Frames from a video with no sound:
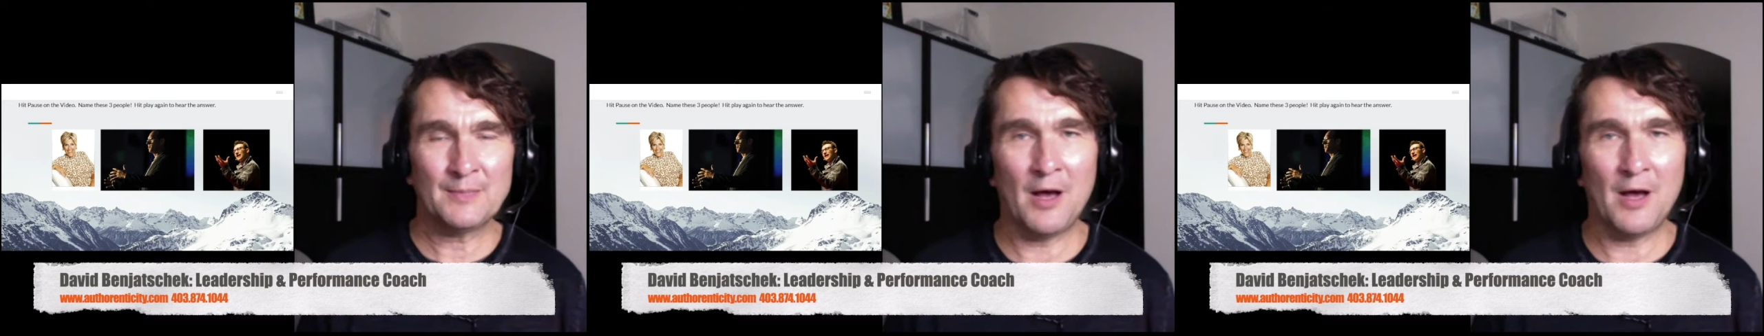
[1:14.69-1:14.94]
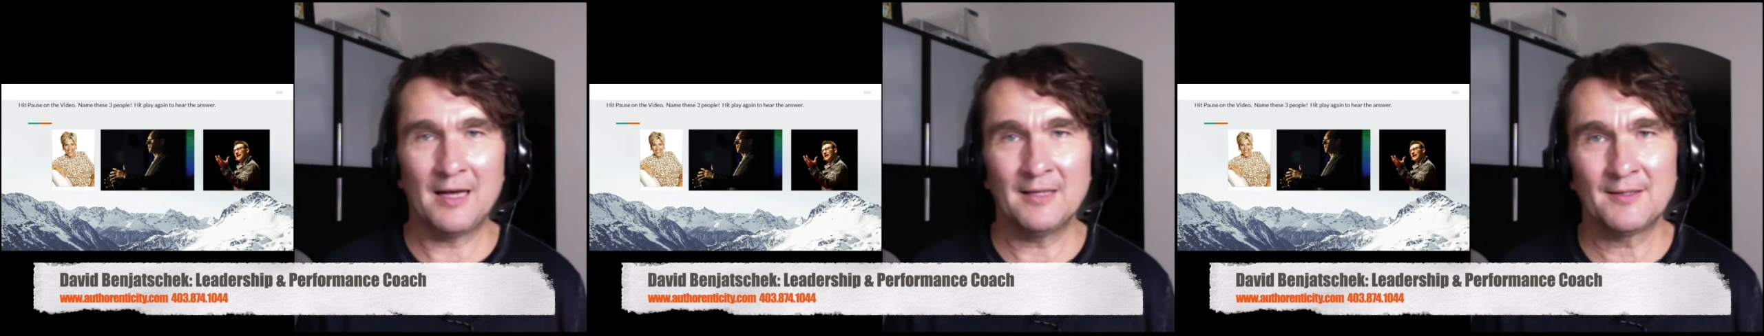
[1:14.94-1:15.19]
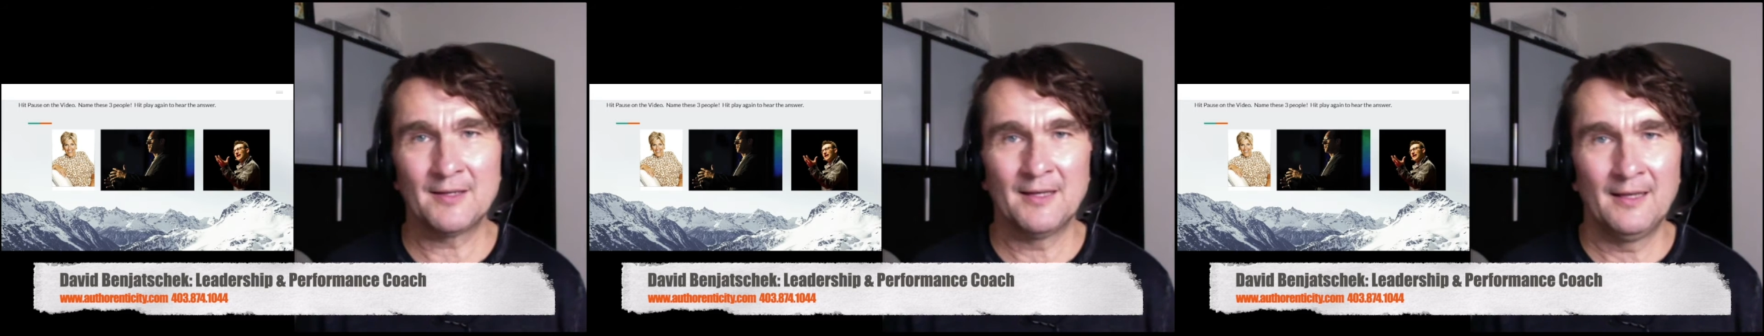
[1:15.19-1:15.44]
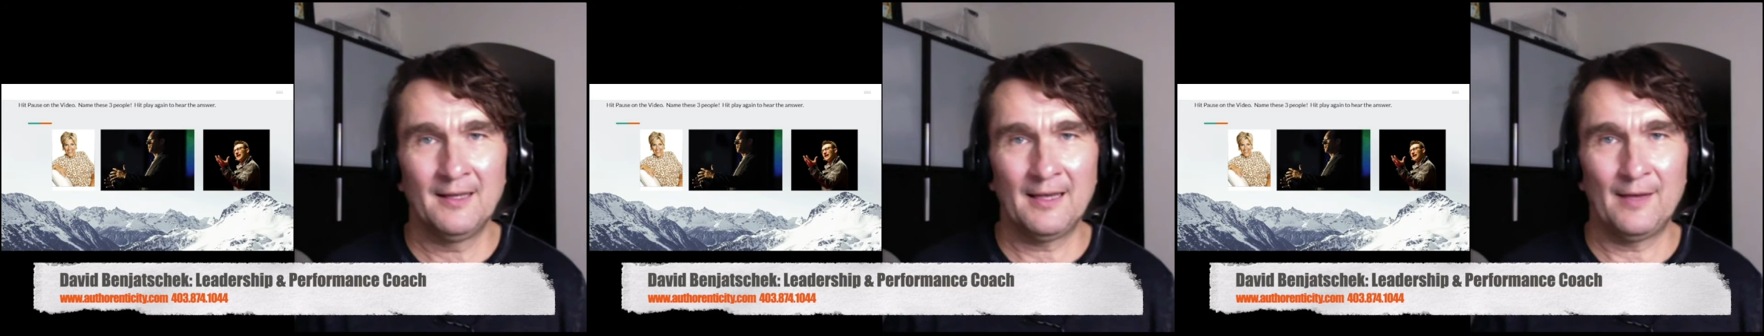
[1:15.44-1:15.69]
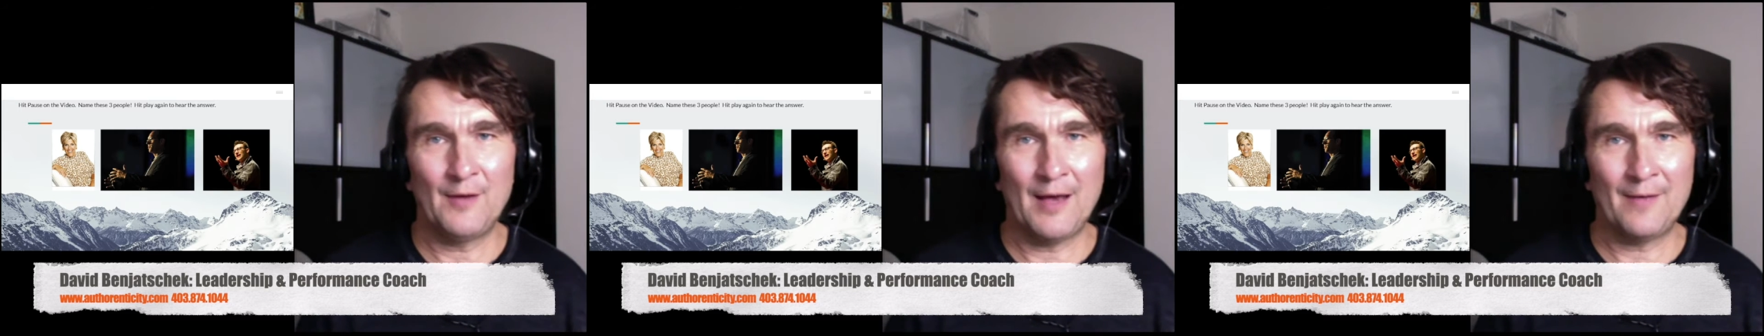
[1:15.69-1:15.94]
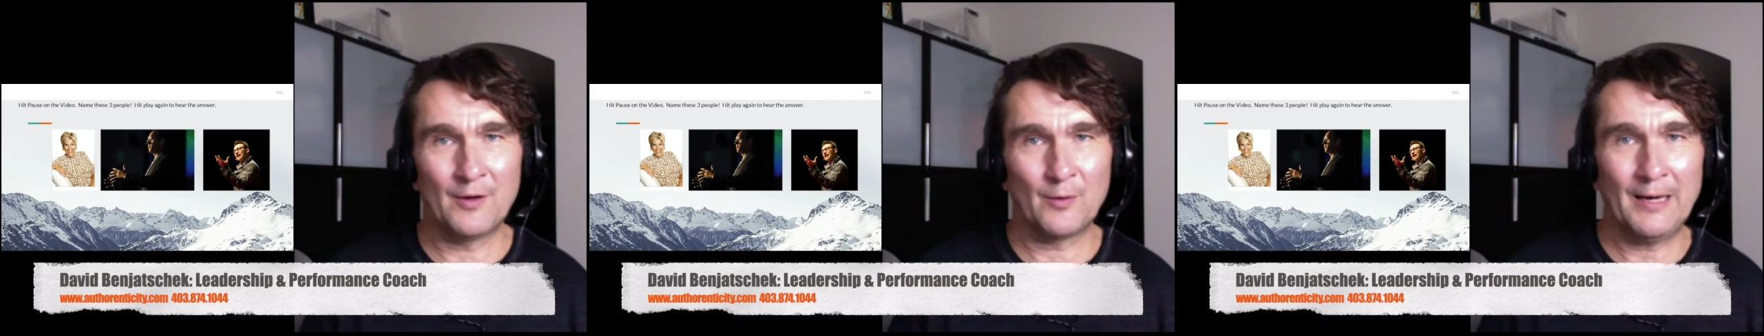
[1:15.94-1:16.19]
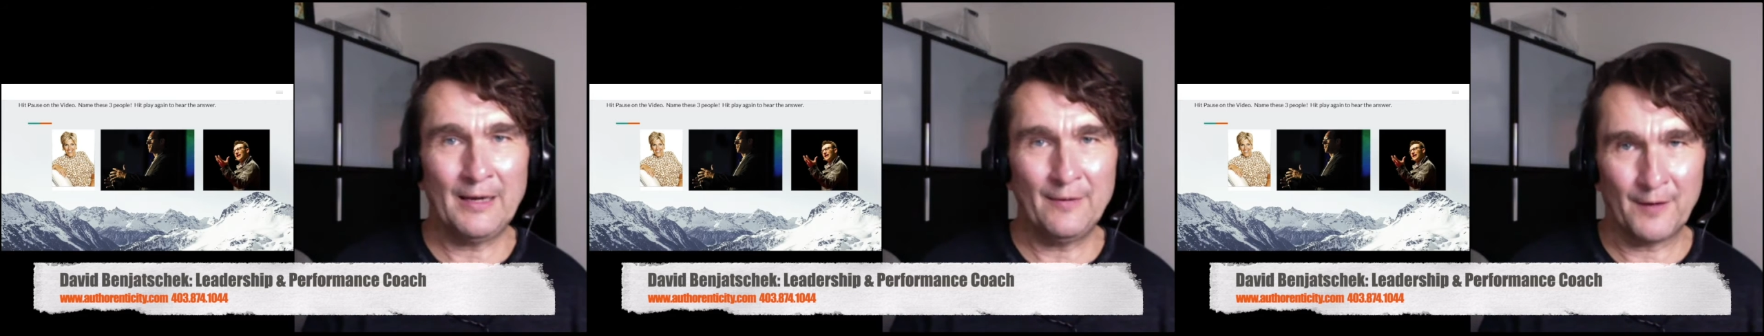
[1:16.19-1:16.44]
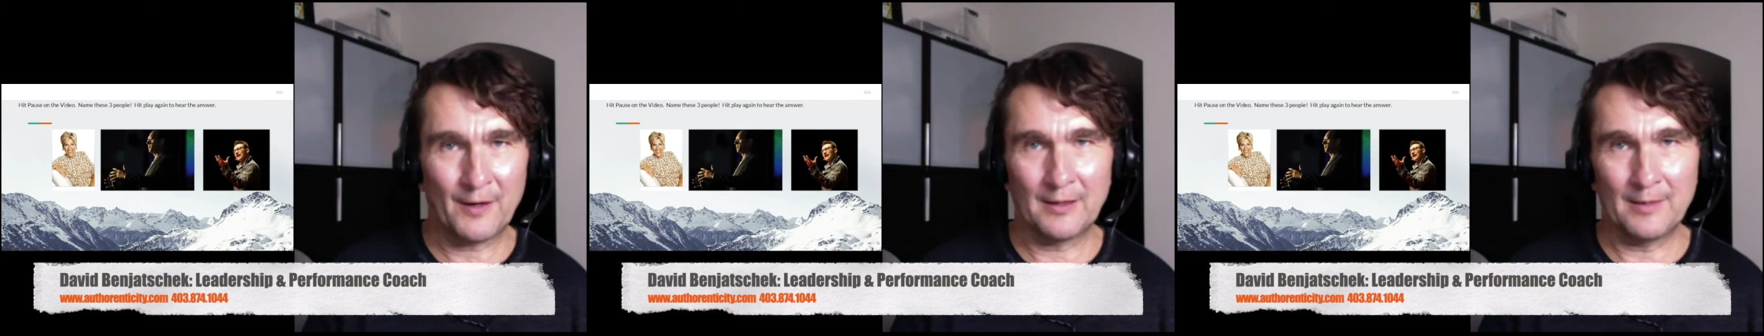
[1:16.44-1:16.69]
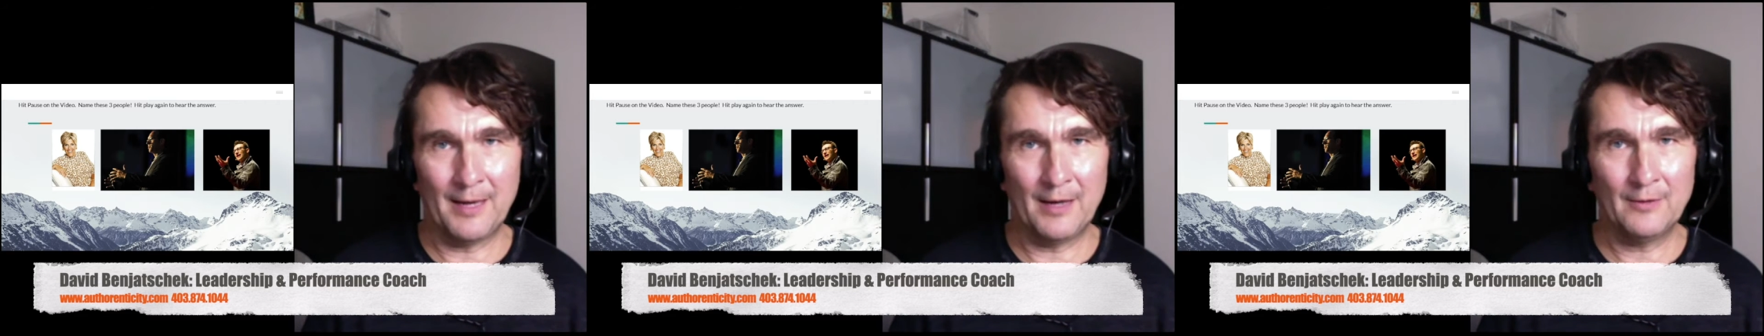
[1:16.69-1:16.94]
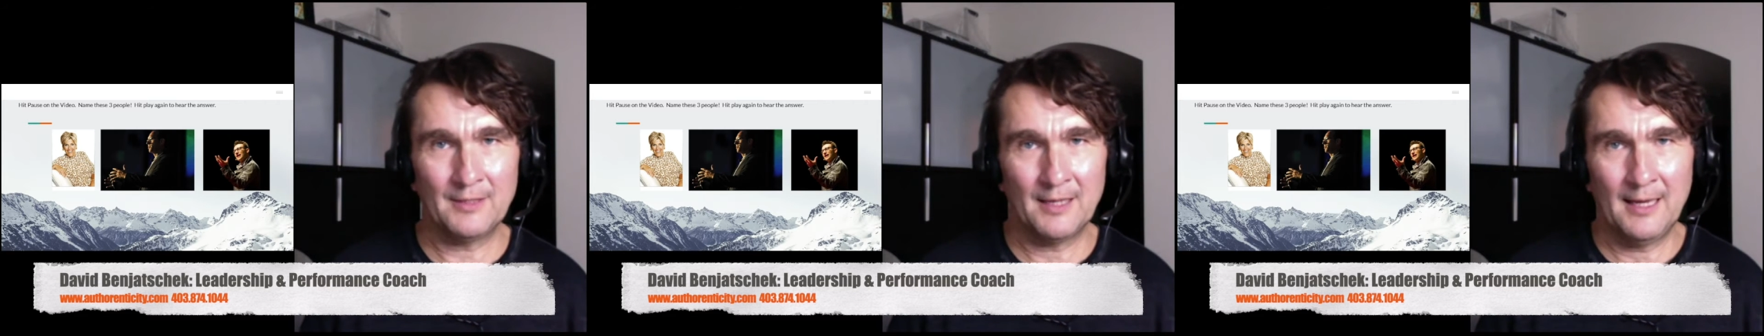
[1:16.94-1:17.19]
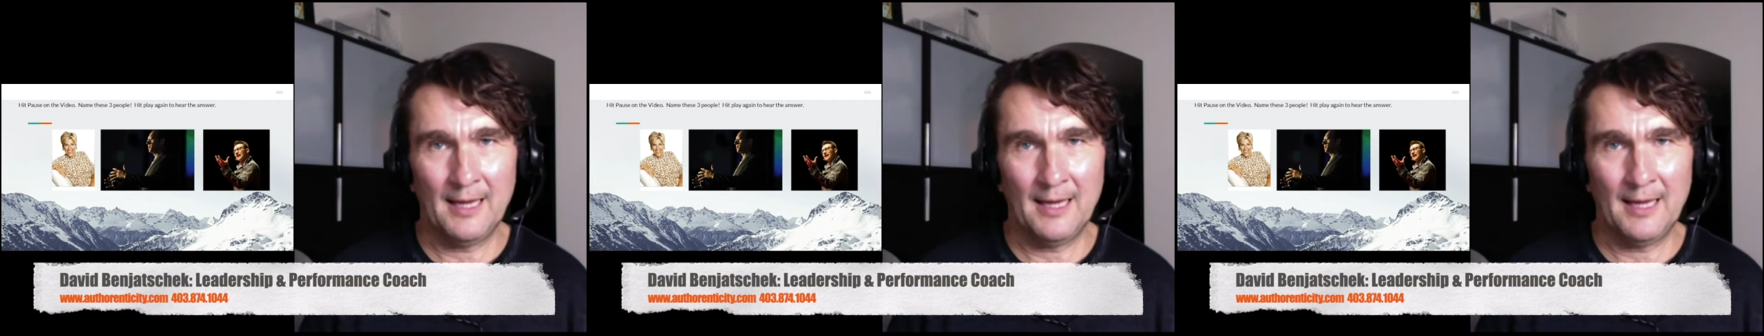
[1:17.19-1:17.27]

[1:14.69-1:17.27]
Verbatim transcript: pause if you haven't already figured them out,